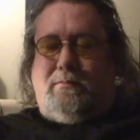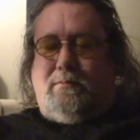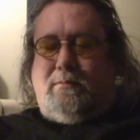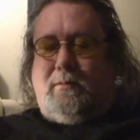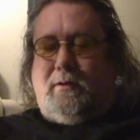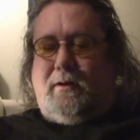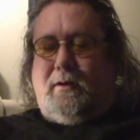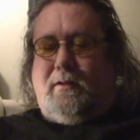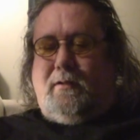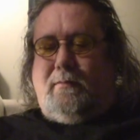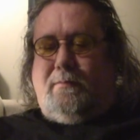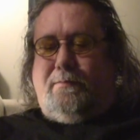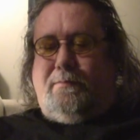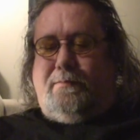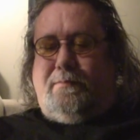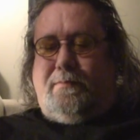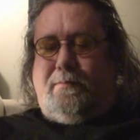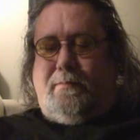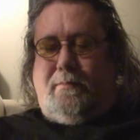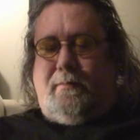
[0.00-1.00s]
one of the
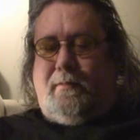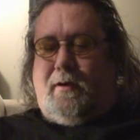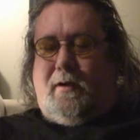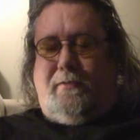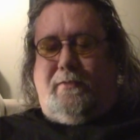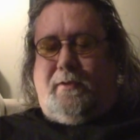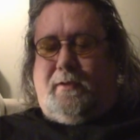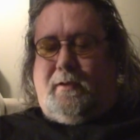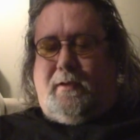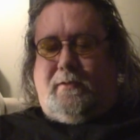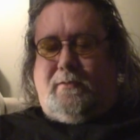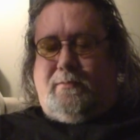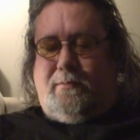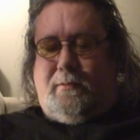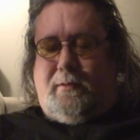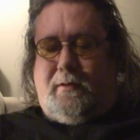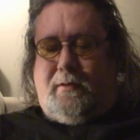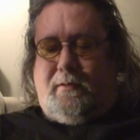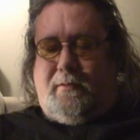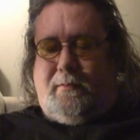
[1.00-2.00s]
I think that's
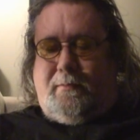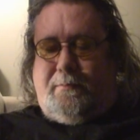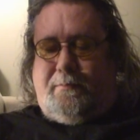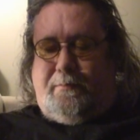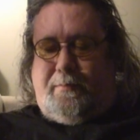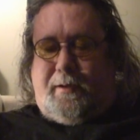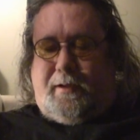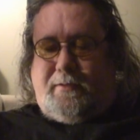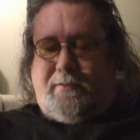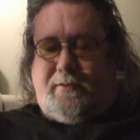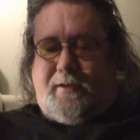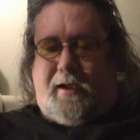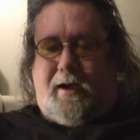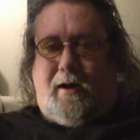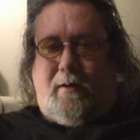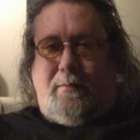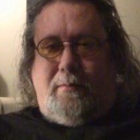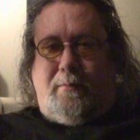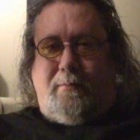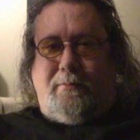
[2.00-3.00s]
one of the best
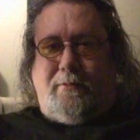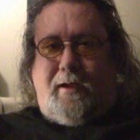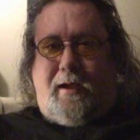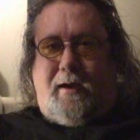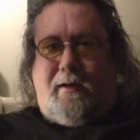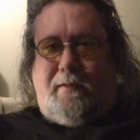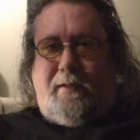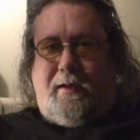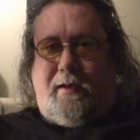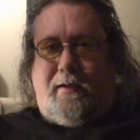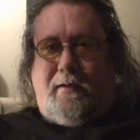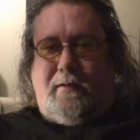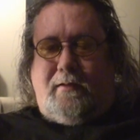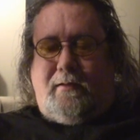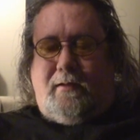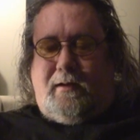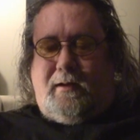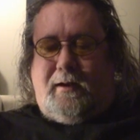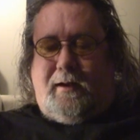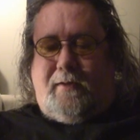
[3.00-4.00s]
albums out
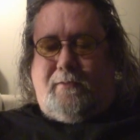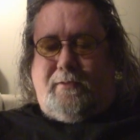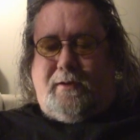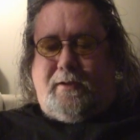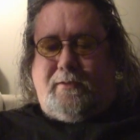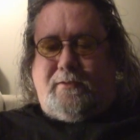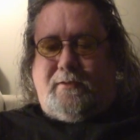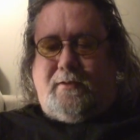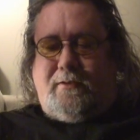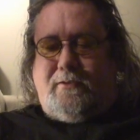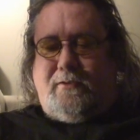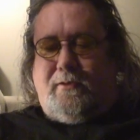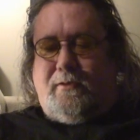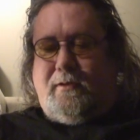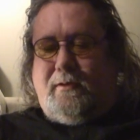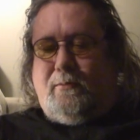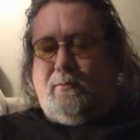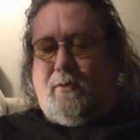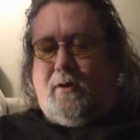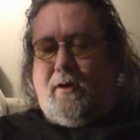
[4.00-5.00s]
there. I love listening
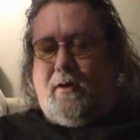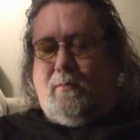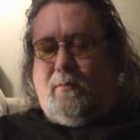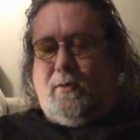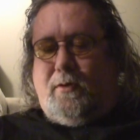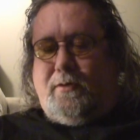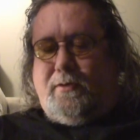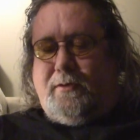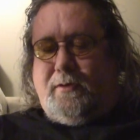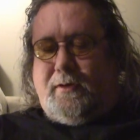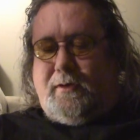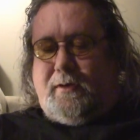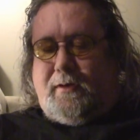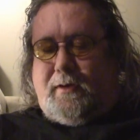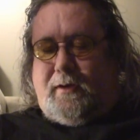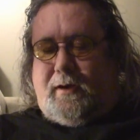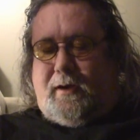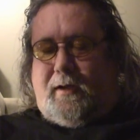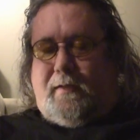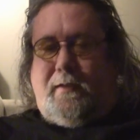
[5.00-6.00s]
to it, Wildwood.
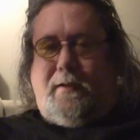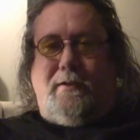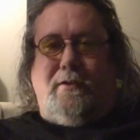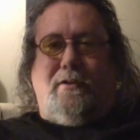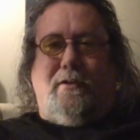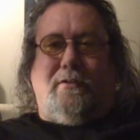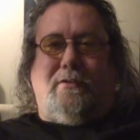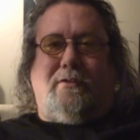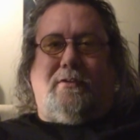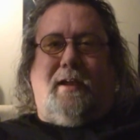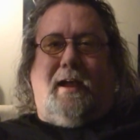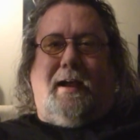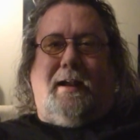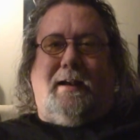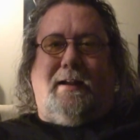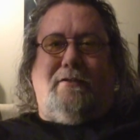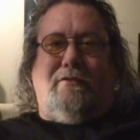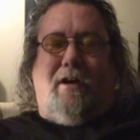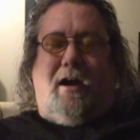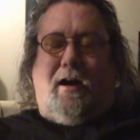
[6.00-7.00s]
And then you got
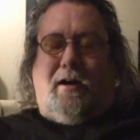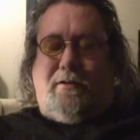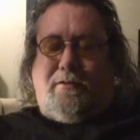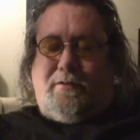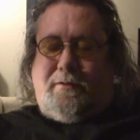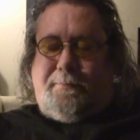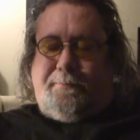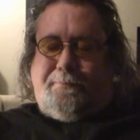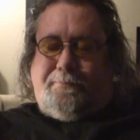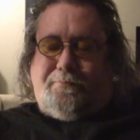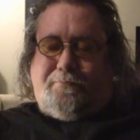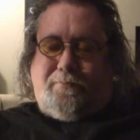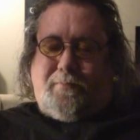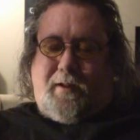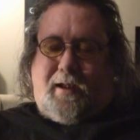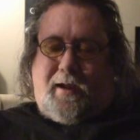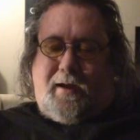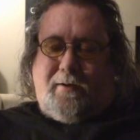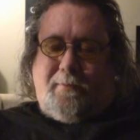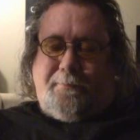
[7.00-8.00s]
Stanley Road.
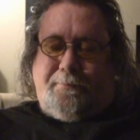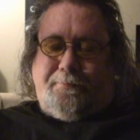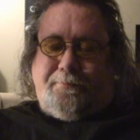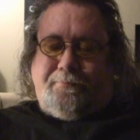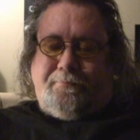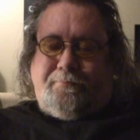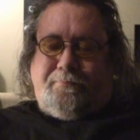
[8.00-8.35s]
Now,